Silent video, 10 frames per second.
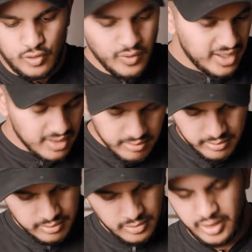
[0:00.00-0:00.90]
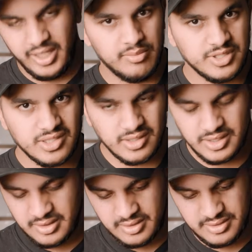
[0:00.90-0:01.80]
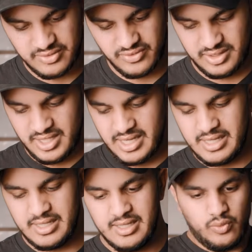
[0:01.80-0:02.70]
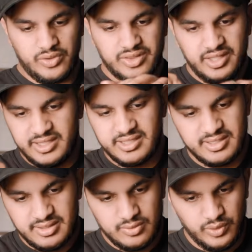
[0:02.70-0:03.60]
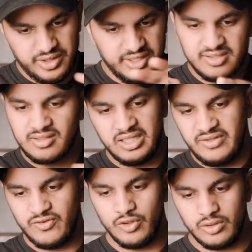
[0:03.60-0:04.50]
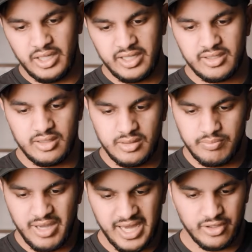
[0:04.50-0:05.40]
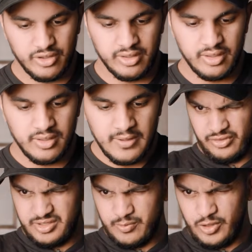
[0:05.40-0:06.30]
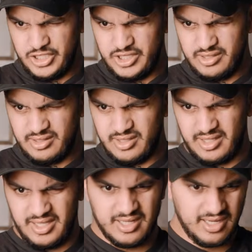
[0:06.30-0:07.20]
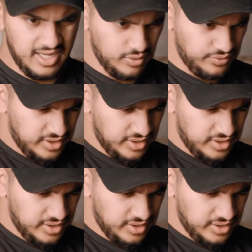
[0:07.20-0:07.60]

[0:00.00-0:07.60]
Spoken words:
Graham, on Amazon, stuff like that, with this cleaver like pattern. First impressions, again, I don't